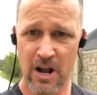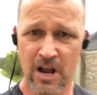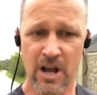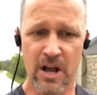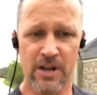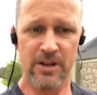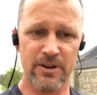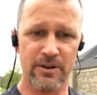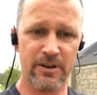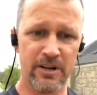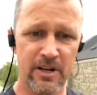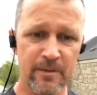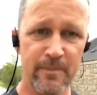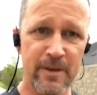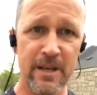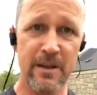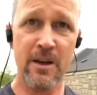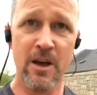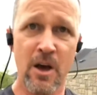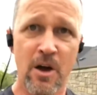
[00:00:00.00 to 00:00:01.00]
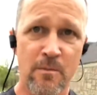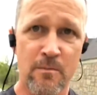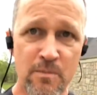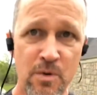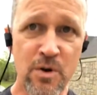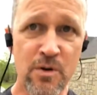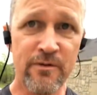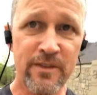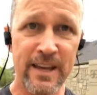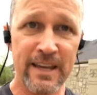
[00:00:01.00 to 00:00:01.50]
you're going to be
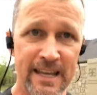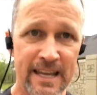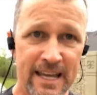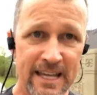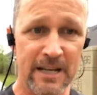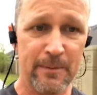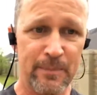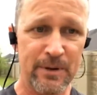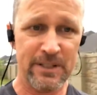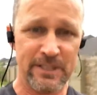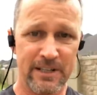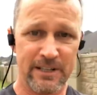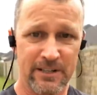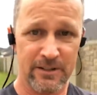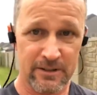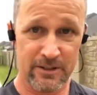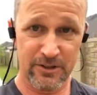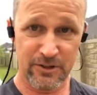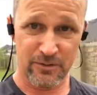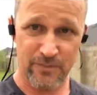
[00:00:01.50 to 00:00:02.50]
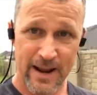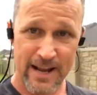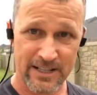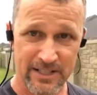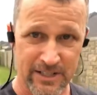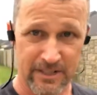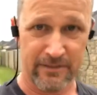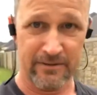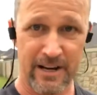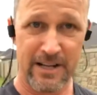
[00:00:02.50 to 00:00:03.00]
moving in a particular direction,
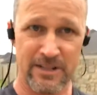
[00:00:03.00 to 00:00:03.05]
right?